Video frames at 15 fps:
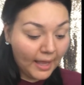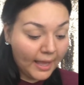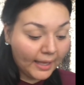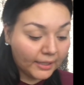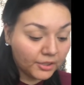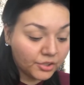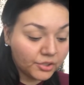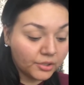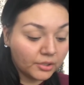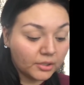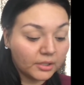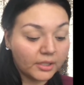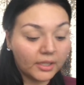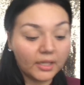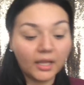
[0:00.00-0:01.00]

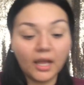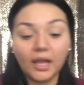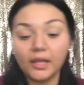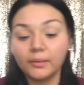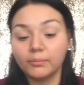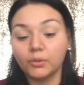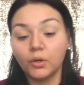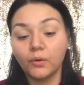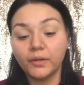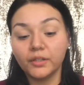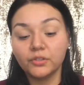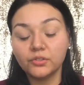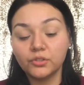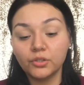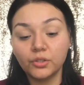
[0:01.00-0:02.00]
Actually, I'm
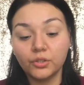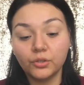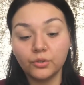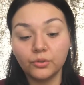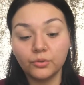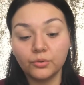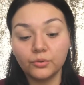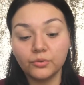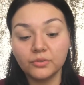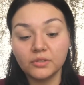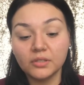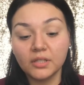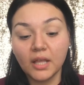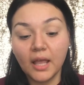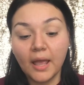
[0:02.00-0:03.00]
going to
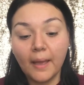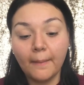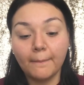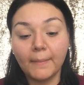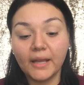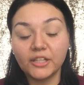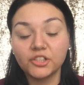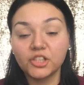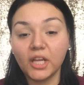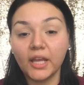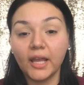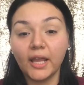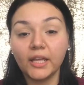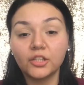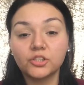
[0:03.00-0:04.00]
use my
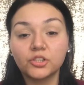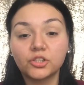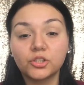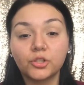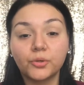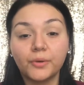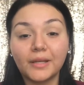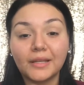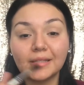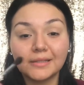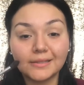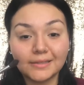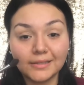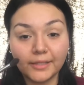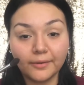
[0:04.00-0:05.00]

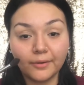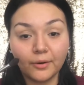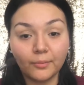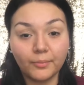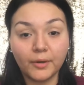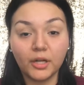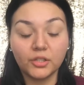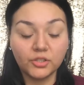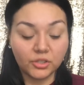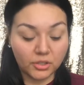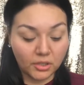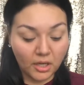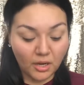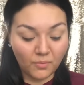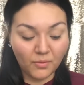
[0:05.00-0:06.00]
JH30
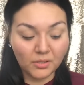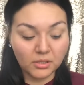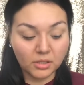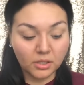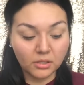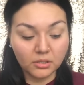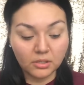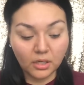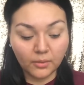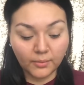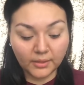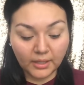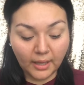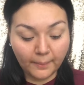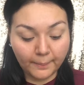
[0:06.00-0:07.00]
brush. I was going to start
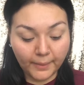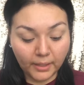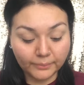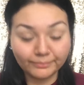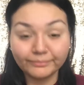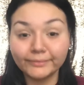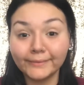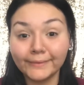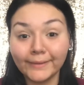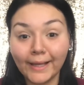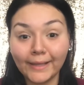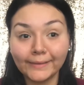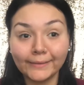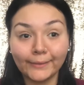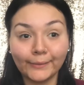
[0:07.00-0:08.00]
with that, but
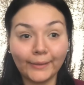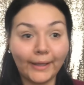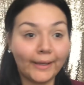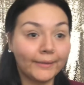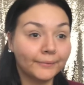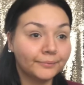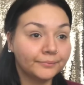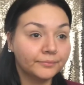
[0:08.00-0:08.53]
not today.